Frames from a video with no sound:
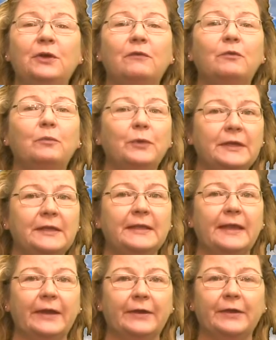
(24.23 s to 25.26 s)
for bringing
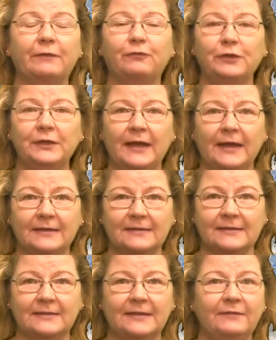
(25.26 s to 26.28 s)
the area
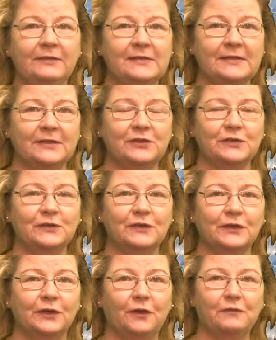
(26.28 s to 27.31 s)
free-to-access TV stations
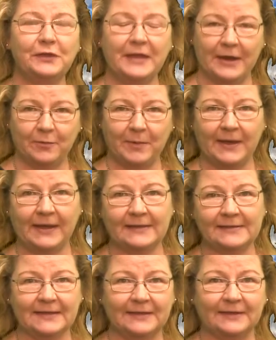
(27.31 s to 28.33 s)
over the air by
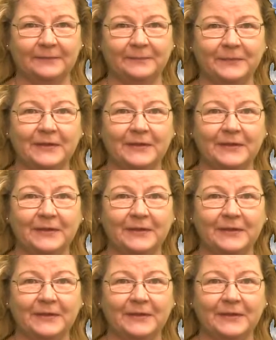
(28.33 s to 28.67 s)
antenna.